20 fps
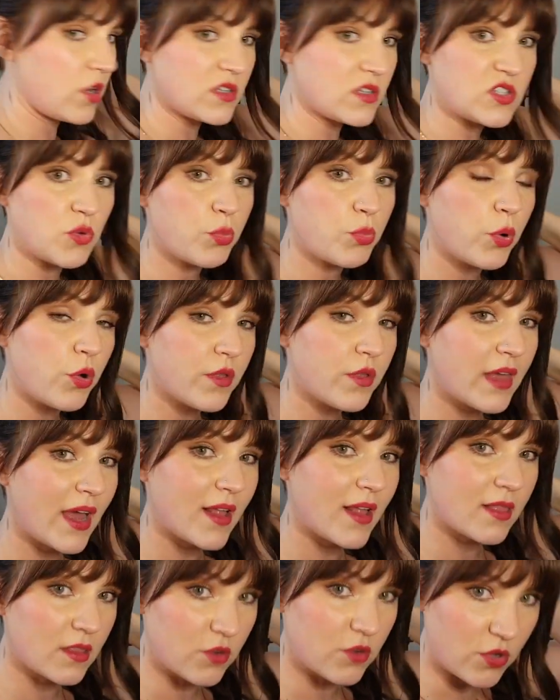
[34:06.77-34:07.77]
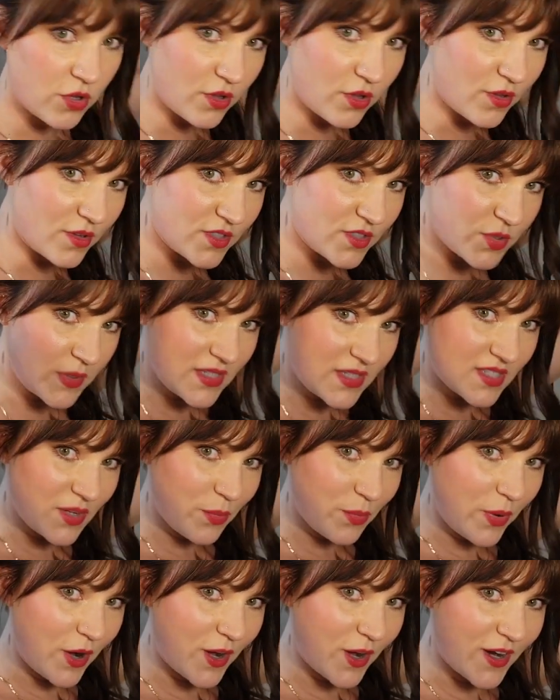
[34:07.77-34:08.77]
also pull that little twist
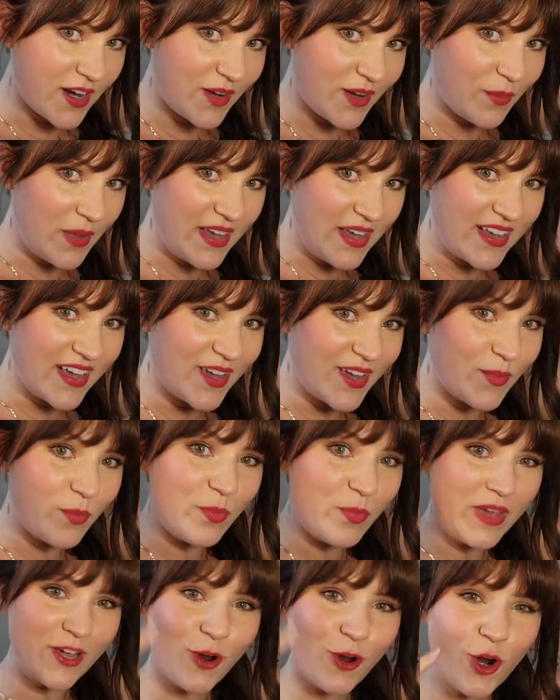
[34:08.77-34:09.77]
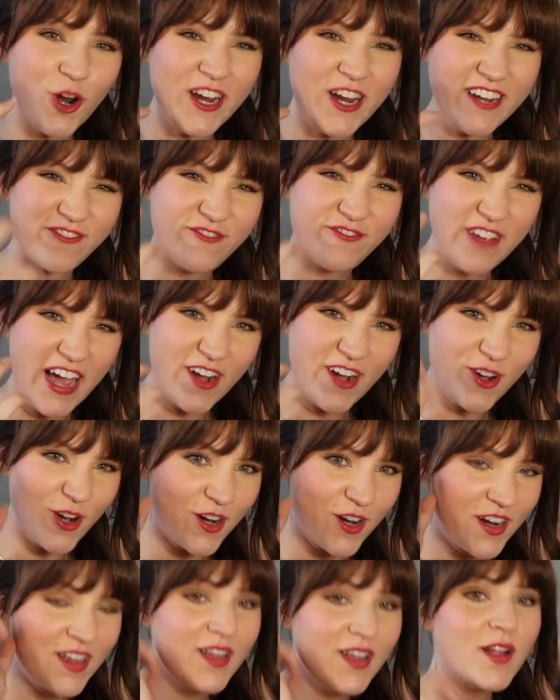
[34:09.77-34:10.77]
apart and make it bigger and
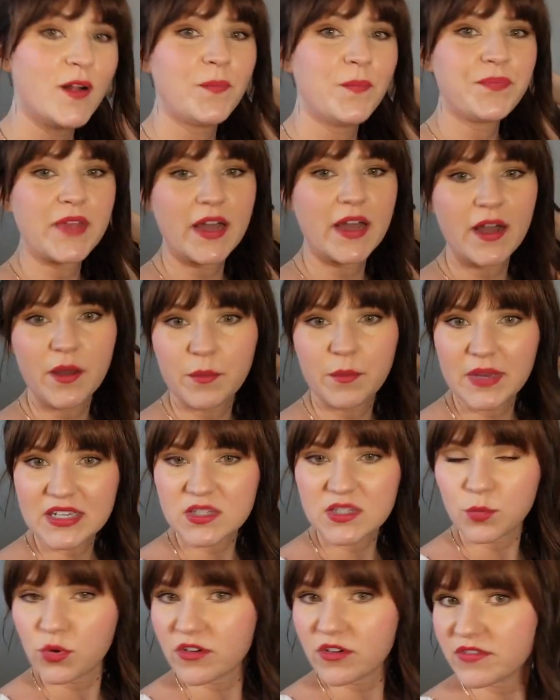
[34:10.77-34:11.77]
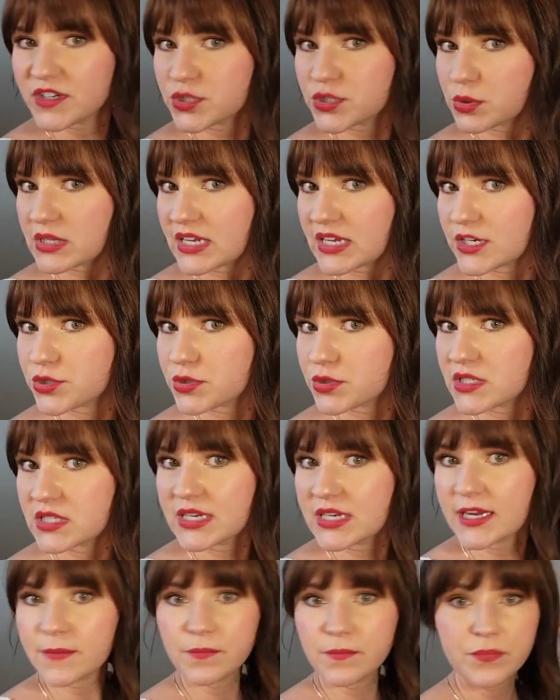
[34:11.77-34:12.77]
fatter, makes it more visually
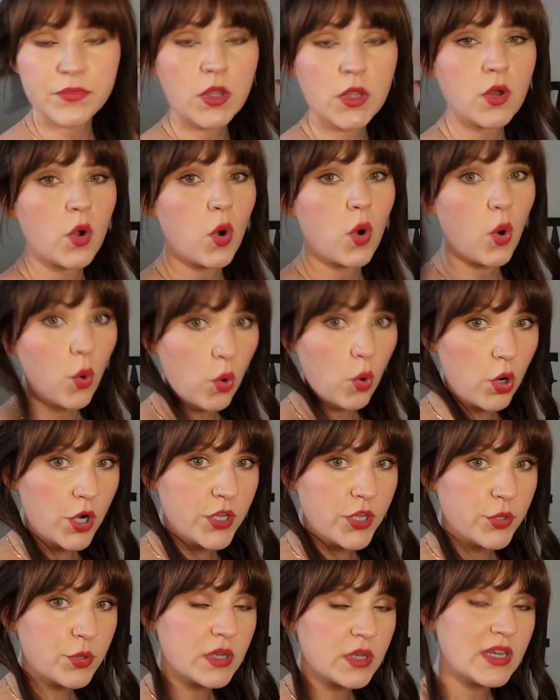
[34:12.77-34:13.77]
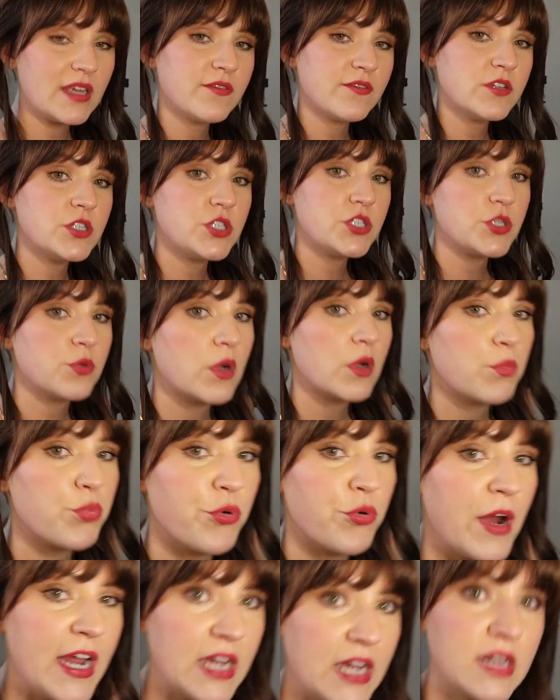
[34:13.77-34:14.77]
interesting. Or you could even do a
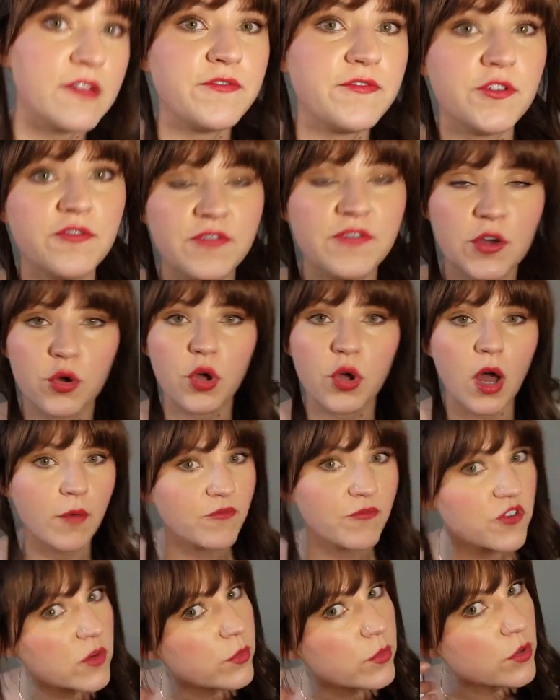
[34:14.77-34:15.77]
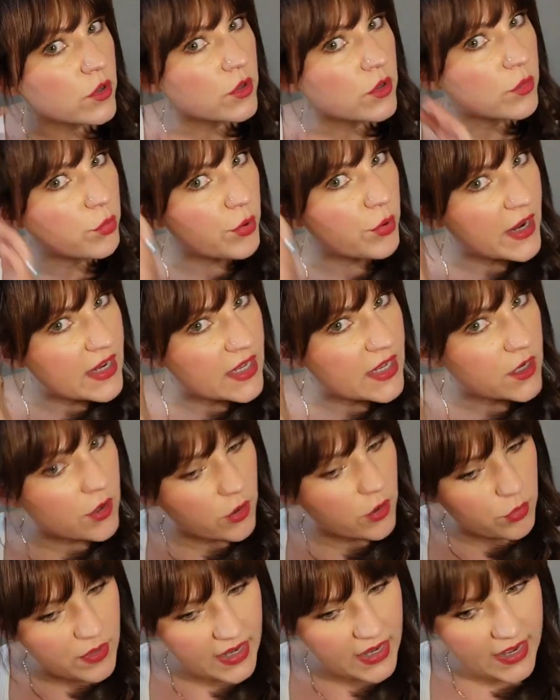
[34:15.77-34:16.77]
braid if you feel comfortable braiding
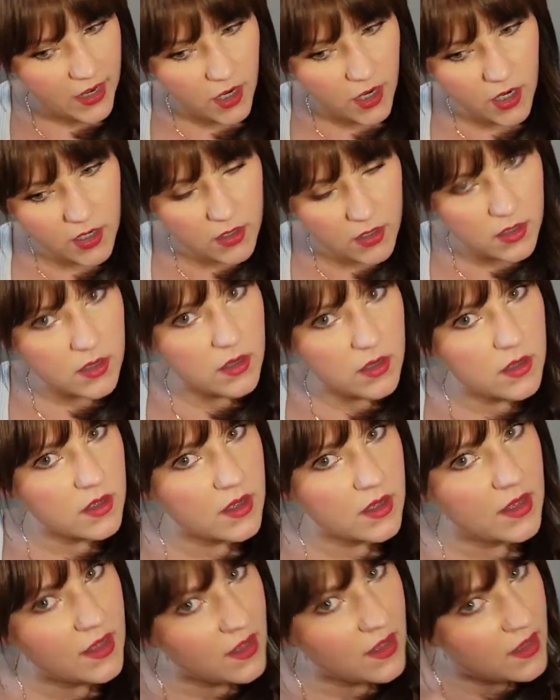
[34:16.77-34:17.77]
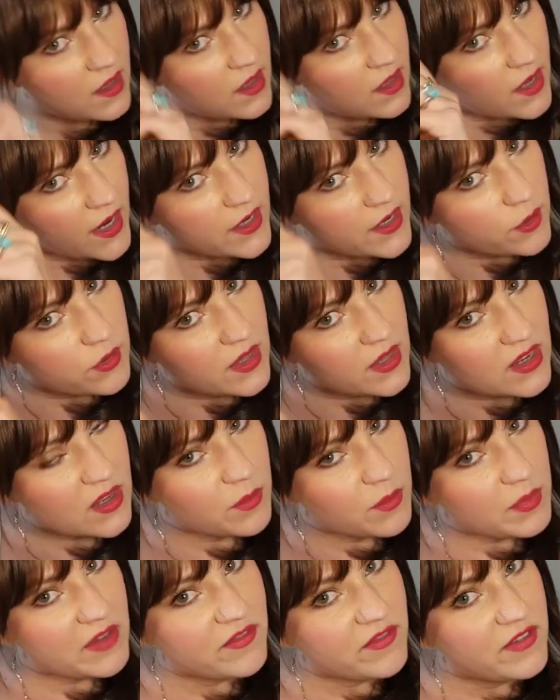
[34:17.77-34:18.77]
your own hair. I know that
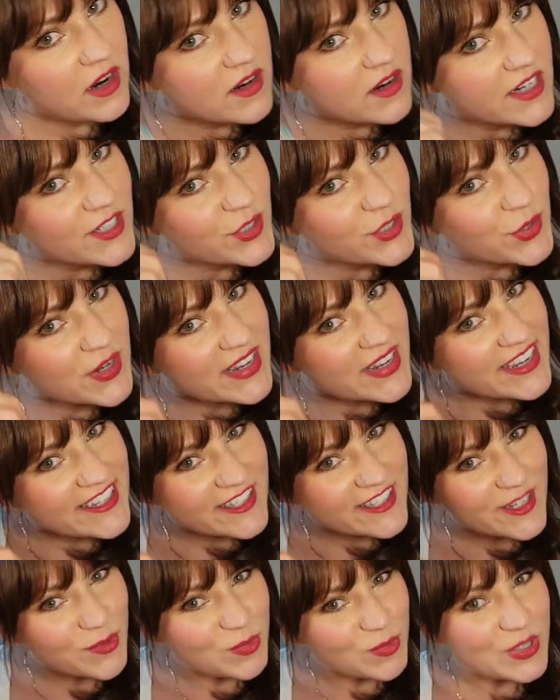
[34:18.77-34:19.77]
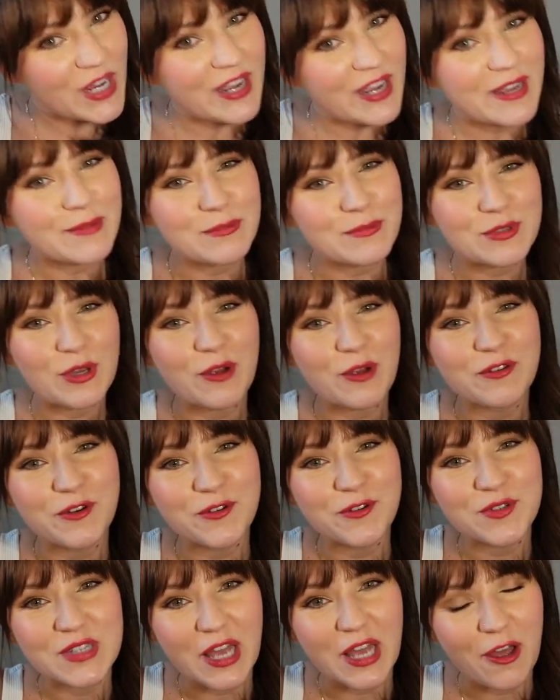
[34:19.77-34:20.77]
can be very tricky sometimes on
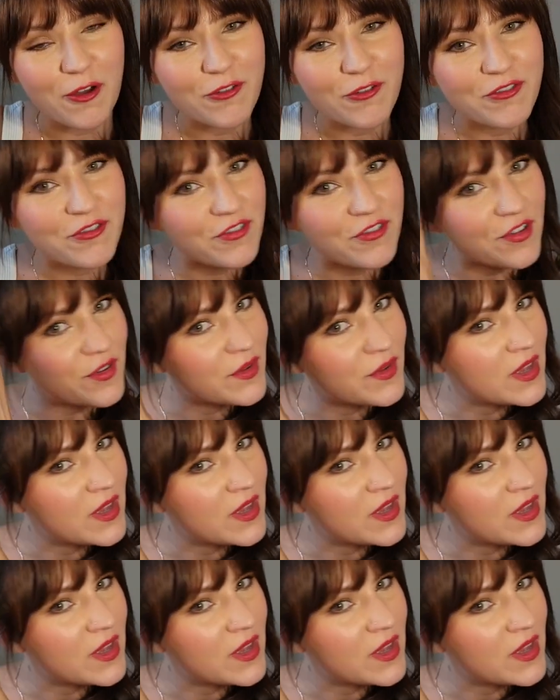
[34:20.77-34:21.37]
yourself,